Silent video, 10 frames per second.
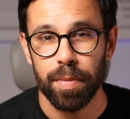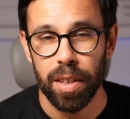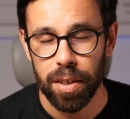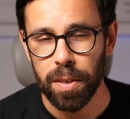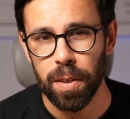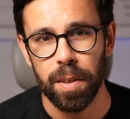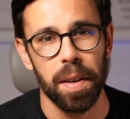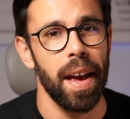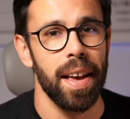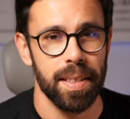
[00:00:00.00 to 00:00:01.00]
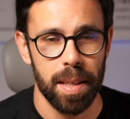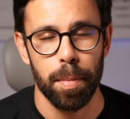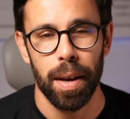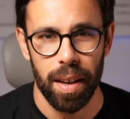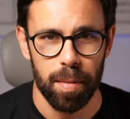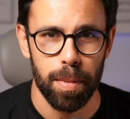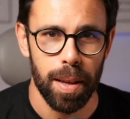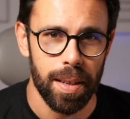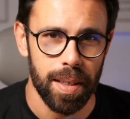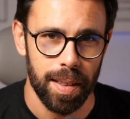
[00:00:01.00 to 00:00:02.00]
Cursor has debugging in
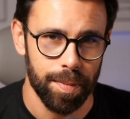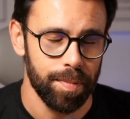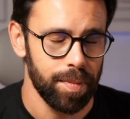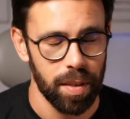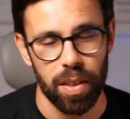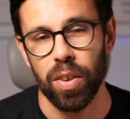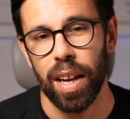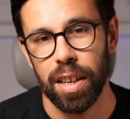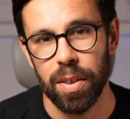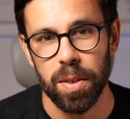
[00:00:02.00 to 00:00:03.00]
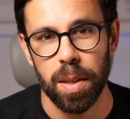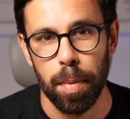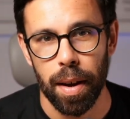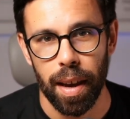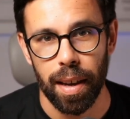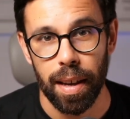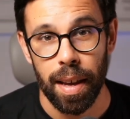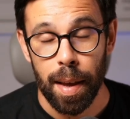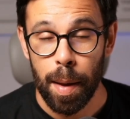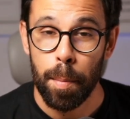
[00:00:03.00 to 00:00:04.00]
place. You can use debugging,
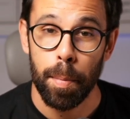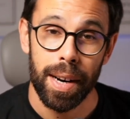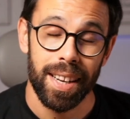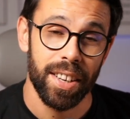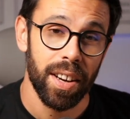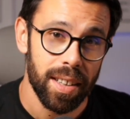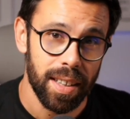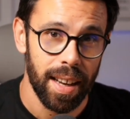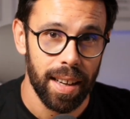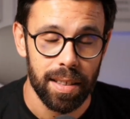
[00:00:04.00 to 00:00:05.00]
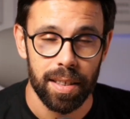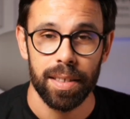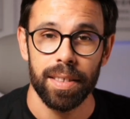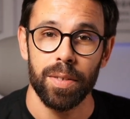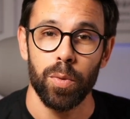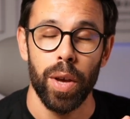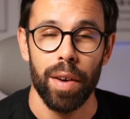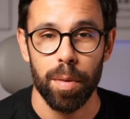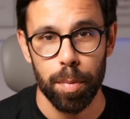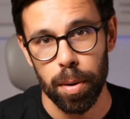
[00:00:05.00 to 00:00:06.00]
but in .NET, we
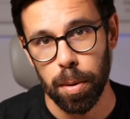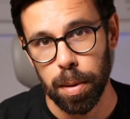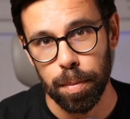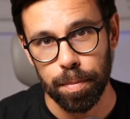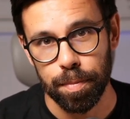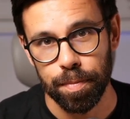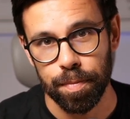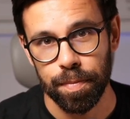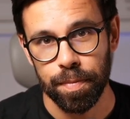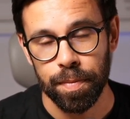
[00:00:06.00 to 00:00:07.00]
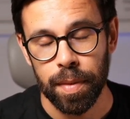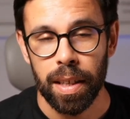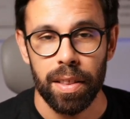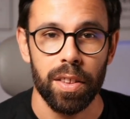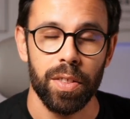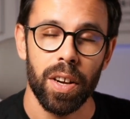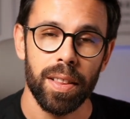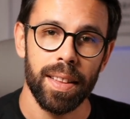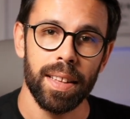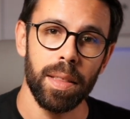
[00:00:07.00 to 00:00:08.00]
have a problem. The
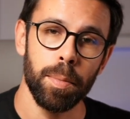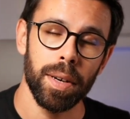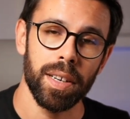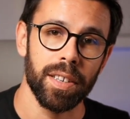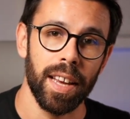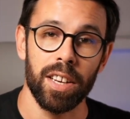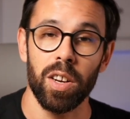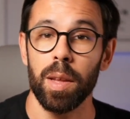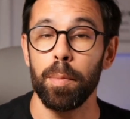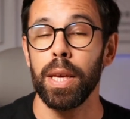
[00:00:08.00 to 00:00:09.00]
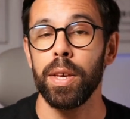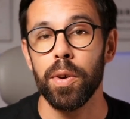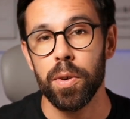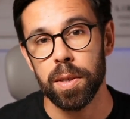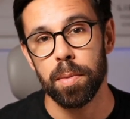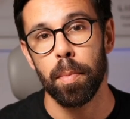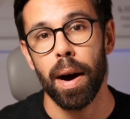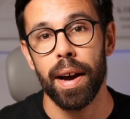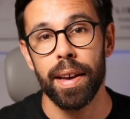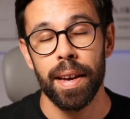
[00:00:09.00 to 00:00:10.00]
.NET debugger can only be used
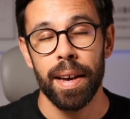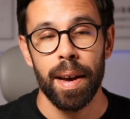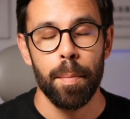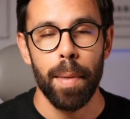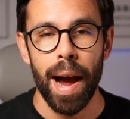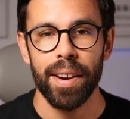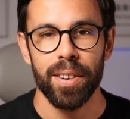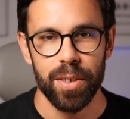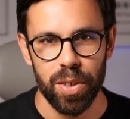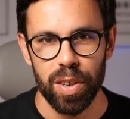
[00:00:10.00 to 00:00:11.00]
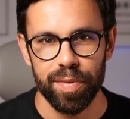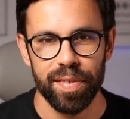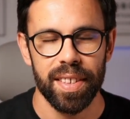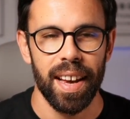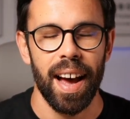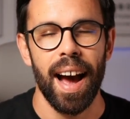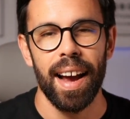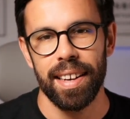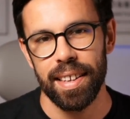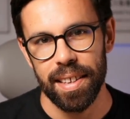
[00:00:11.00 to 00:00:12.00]
by Microsoft
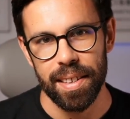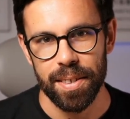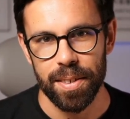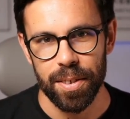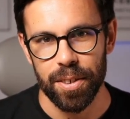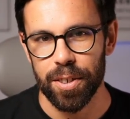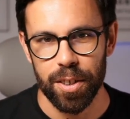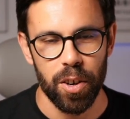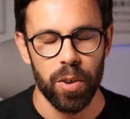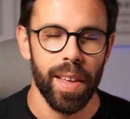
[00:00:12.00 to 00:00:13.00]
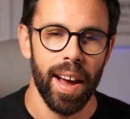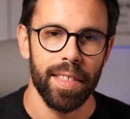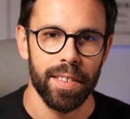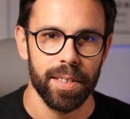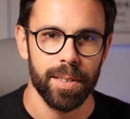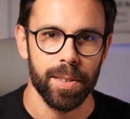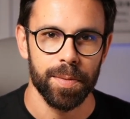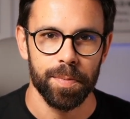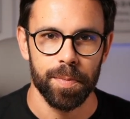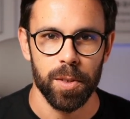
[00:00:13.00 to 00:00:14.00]
IDEs or code editors.
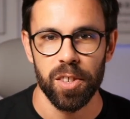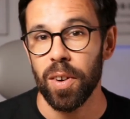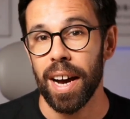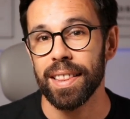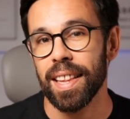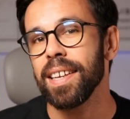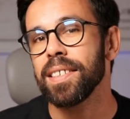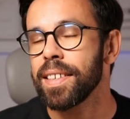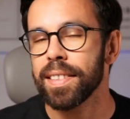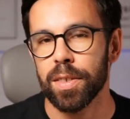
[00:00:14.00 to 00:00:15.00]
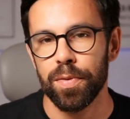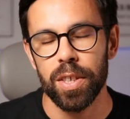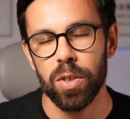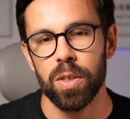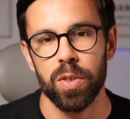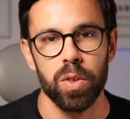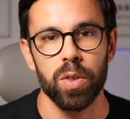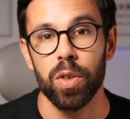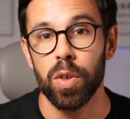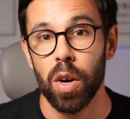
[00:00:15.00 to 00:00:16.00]
So unless it's Visual
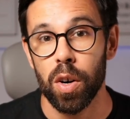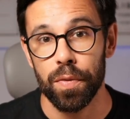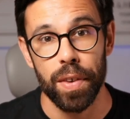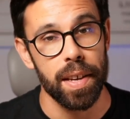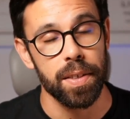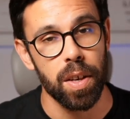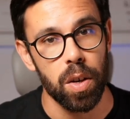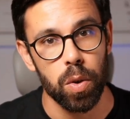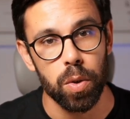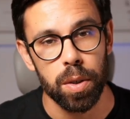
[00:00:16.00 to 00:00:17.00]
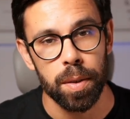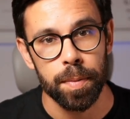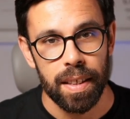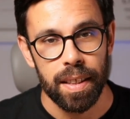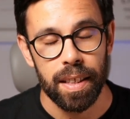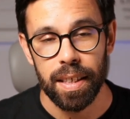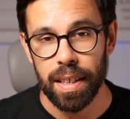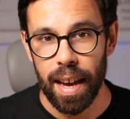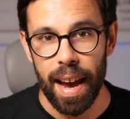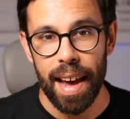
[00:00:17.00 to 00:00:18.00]
Studio or VS Code,
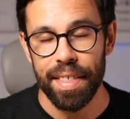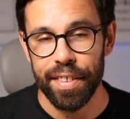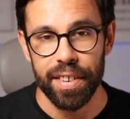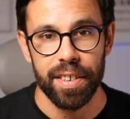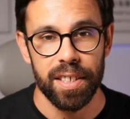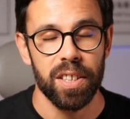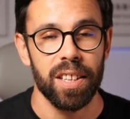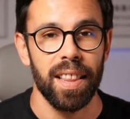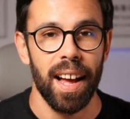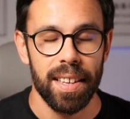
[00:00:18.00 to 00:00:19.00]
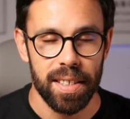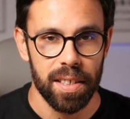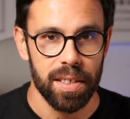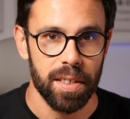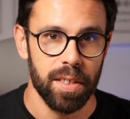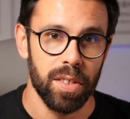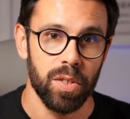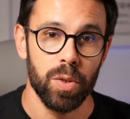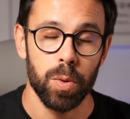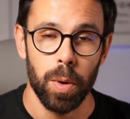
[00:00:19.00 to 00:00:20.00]
the editor is not licensed
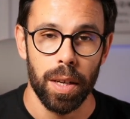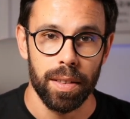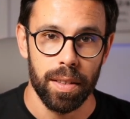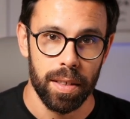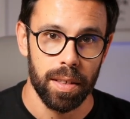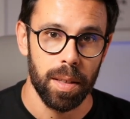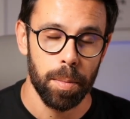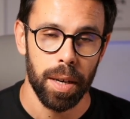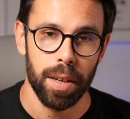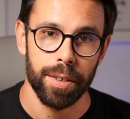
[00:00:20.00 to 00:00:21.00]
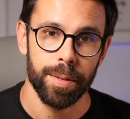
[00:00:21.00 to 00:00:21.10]
to run the debugger.